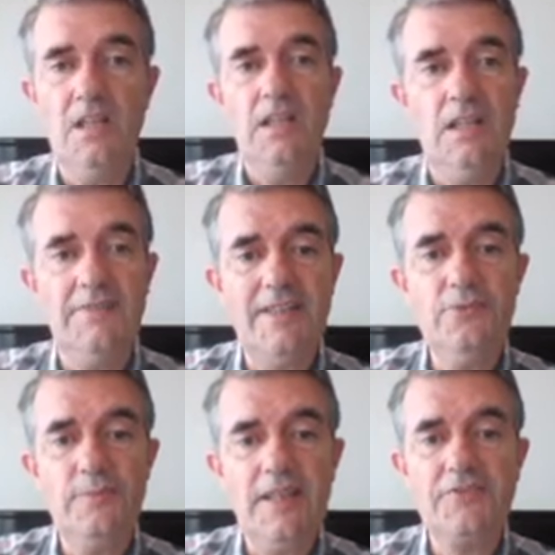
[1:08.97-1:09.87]
And then
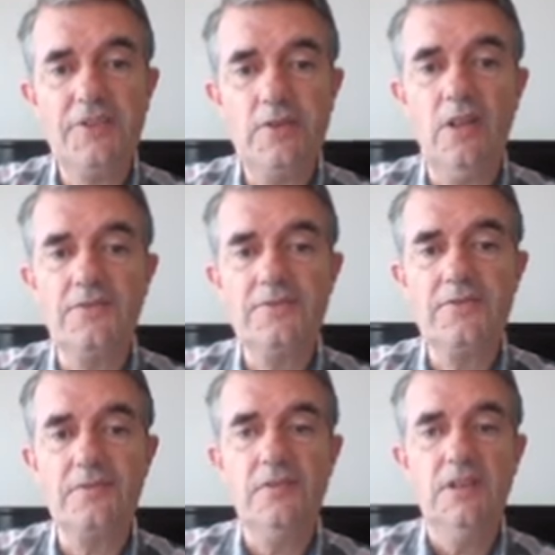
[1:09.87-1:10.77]
we'll be able to go on
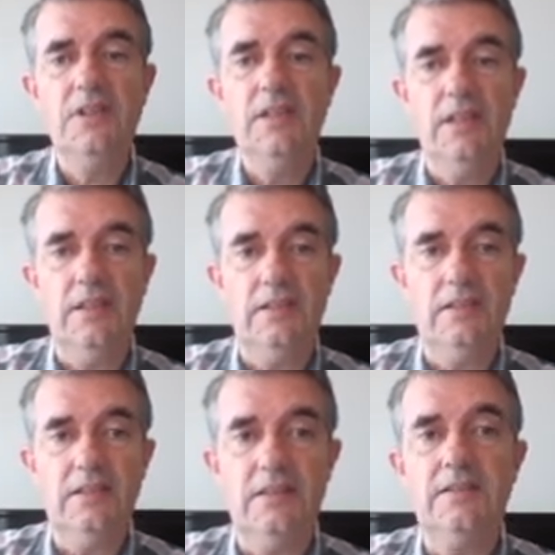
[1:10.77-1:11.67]
to
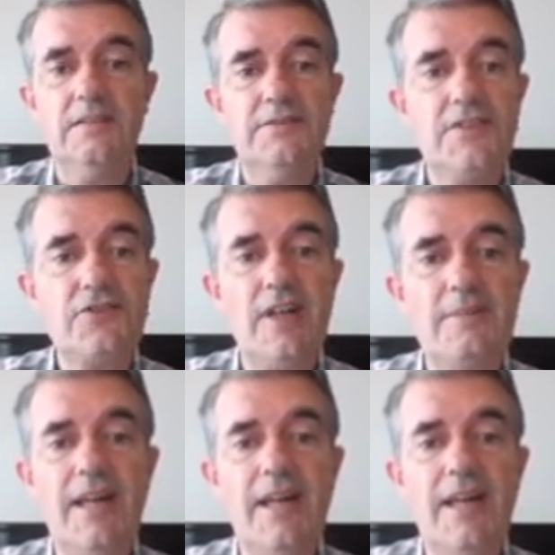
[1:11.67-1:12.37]
describe